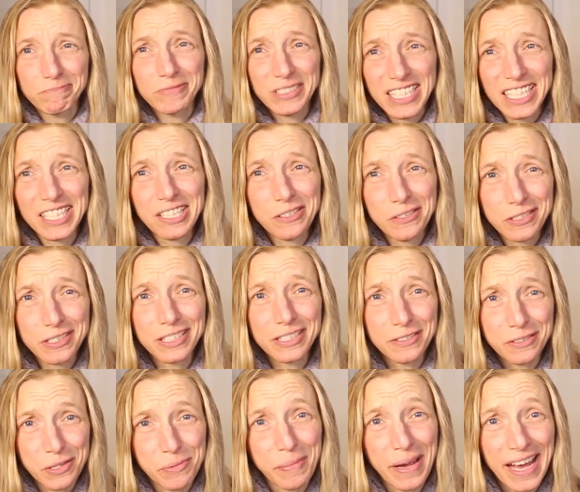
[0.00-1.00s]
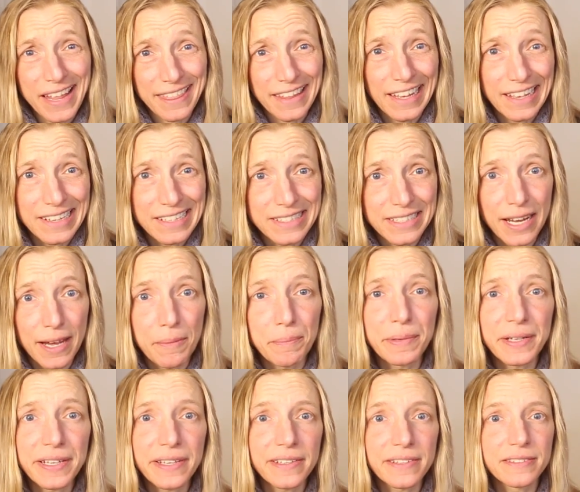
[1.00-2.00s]
yeah, usually do the math ahead of time
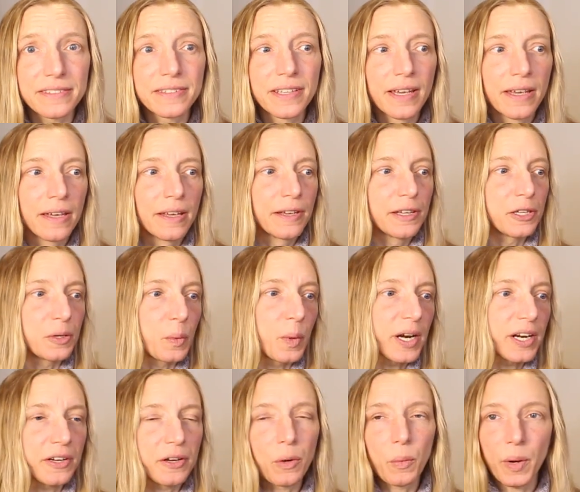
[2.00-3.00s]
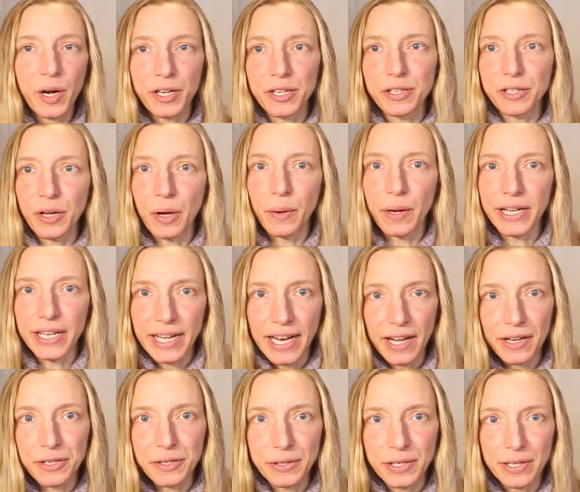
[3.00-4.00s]
because you want to know where you're going and
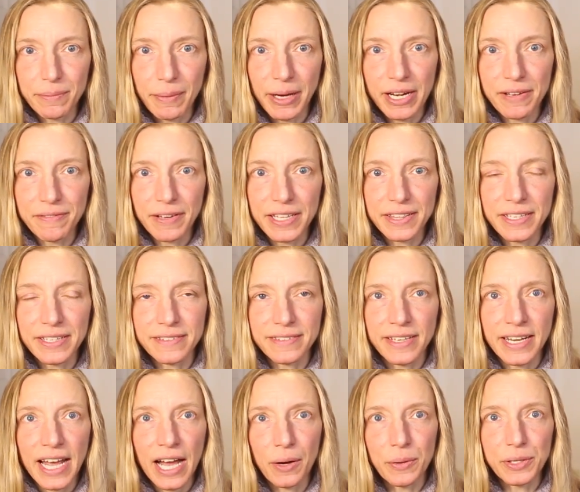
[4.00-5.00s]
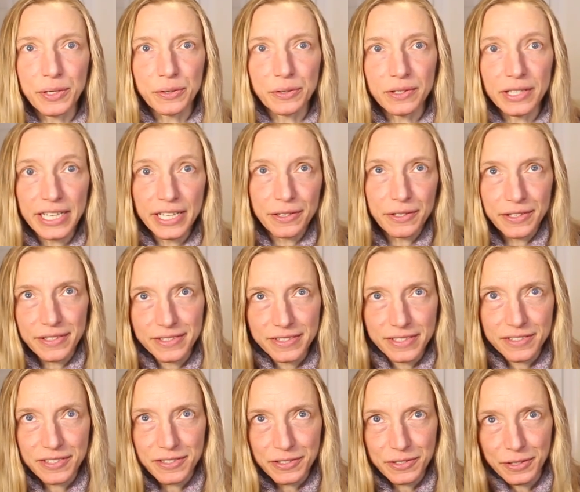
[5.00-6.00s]
how you're going to modify things and how your later
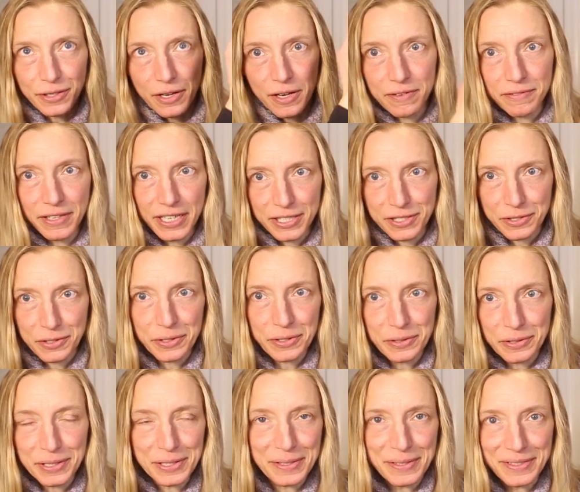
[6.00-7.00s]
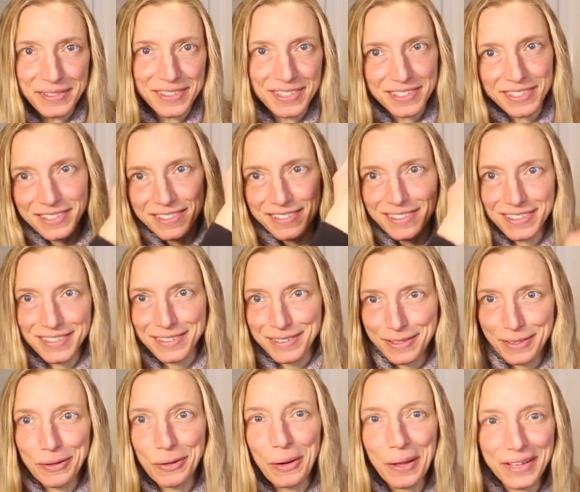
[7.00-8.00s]
decisions are going to affect your earlier decisions
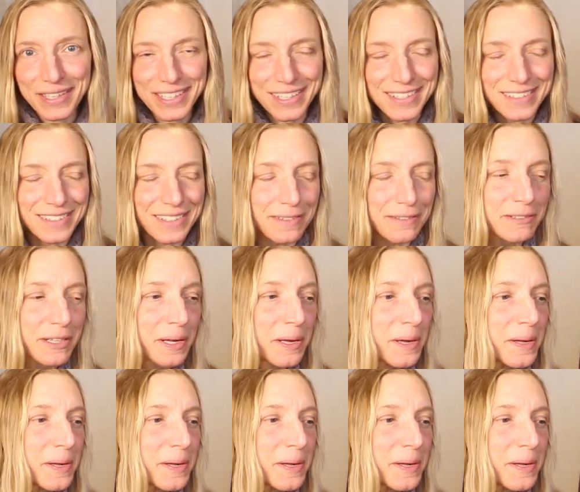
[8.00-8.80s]
and all that kind of stuff.